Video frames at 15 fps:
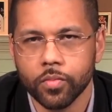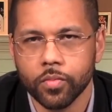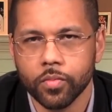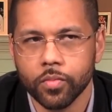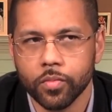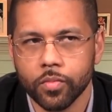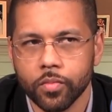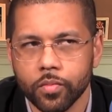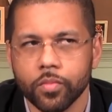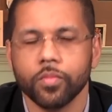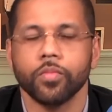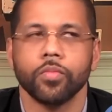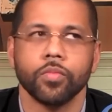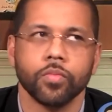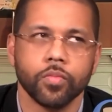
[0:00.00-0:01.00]

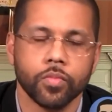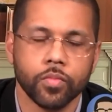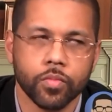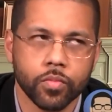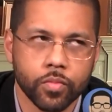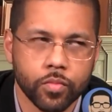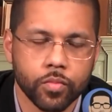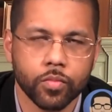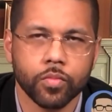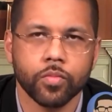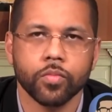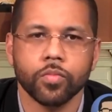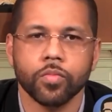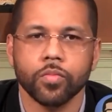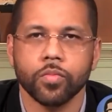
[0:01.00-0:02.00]

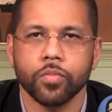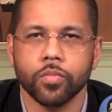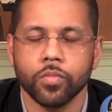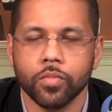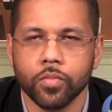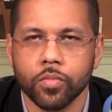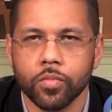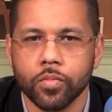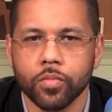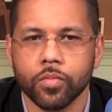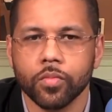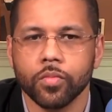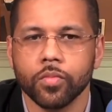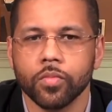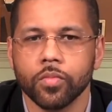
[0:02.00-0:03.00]

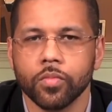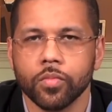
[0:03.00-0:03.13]
The person shown says nothing.